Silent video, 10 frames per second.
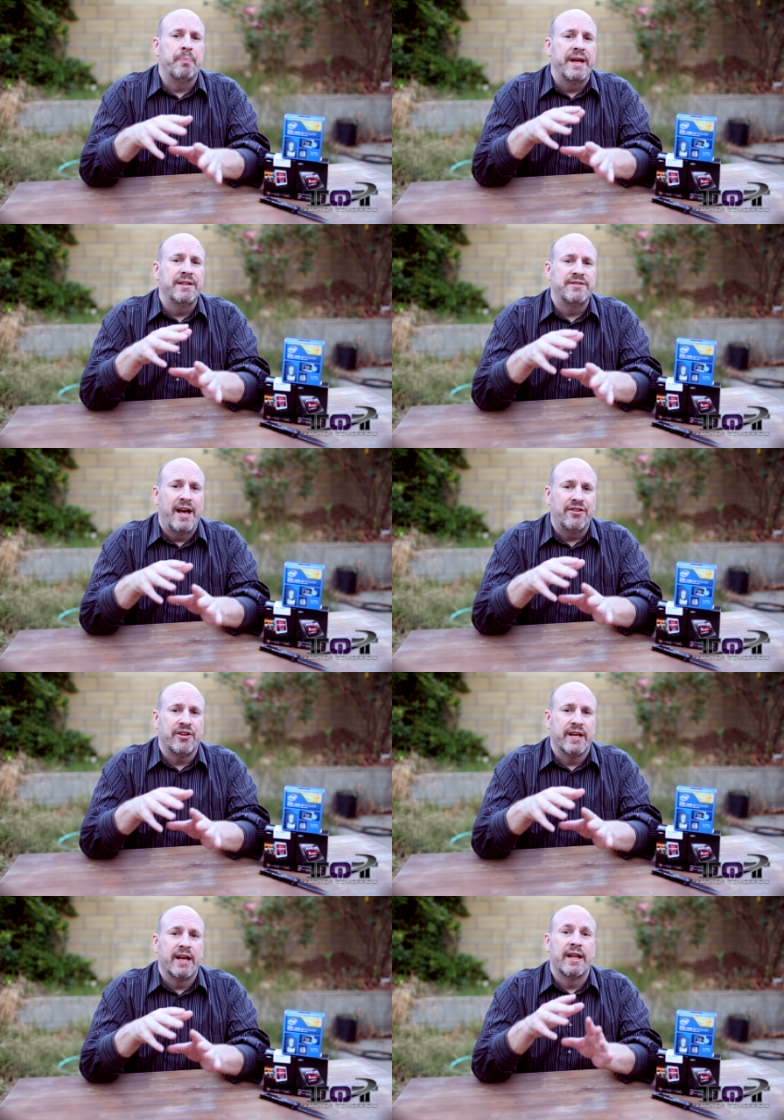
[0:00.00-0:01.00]
be
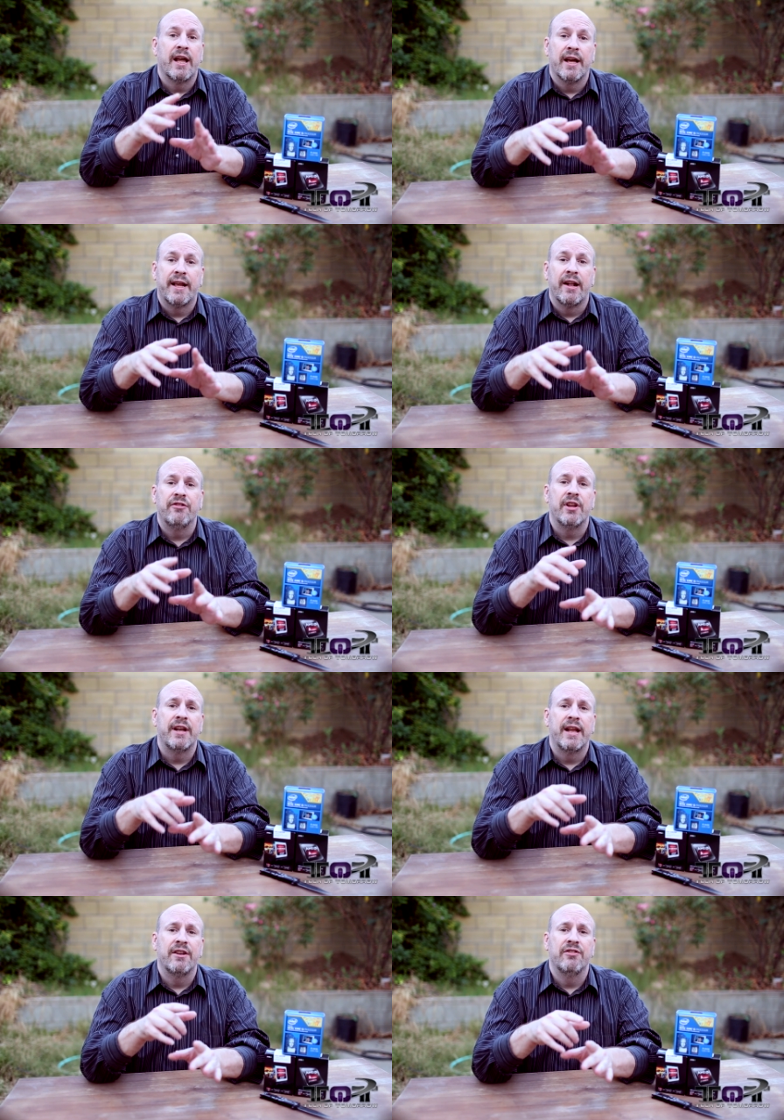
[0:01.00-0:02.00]
testing it against
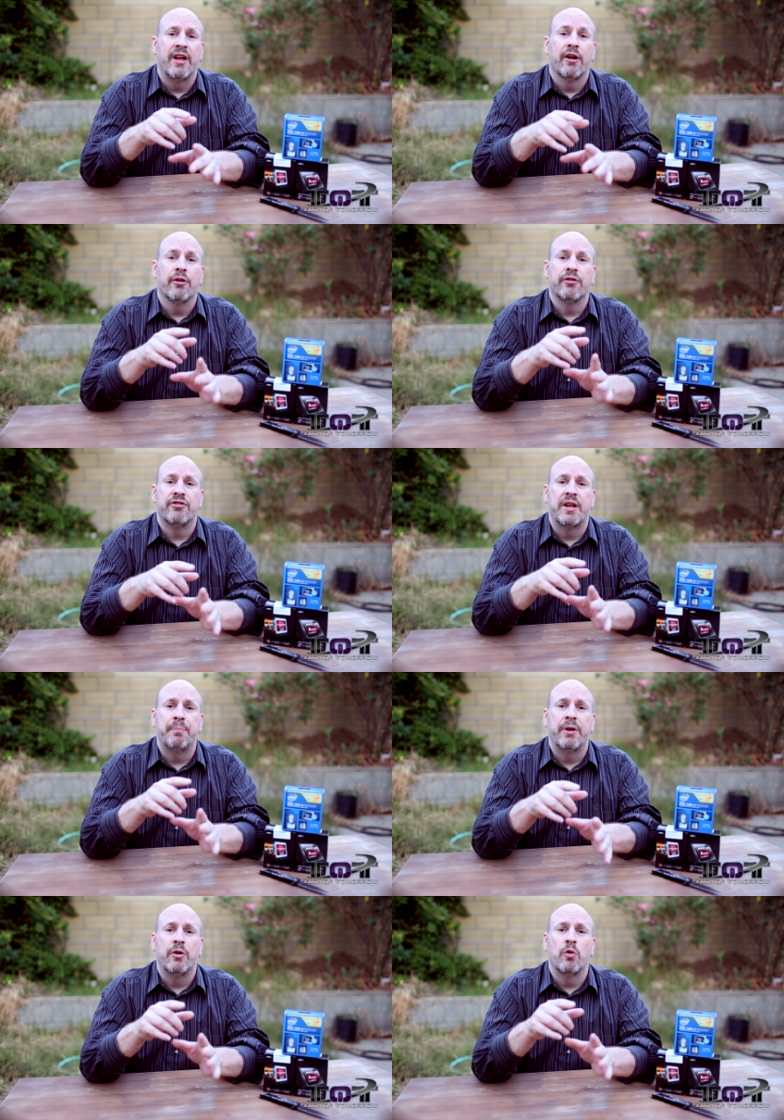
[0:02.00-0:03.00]
an Intel C
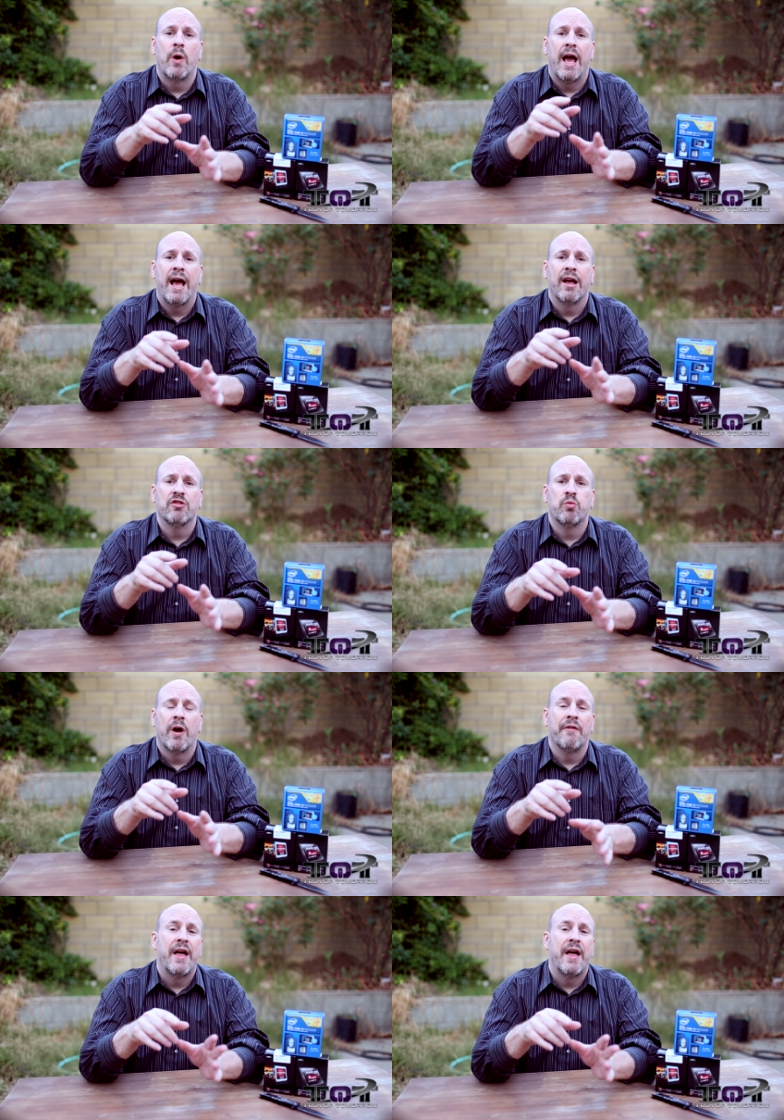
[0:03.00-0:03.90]
P U as well.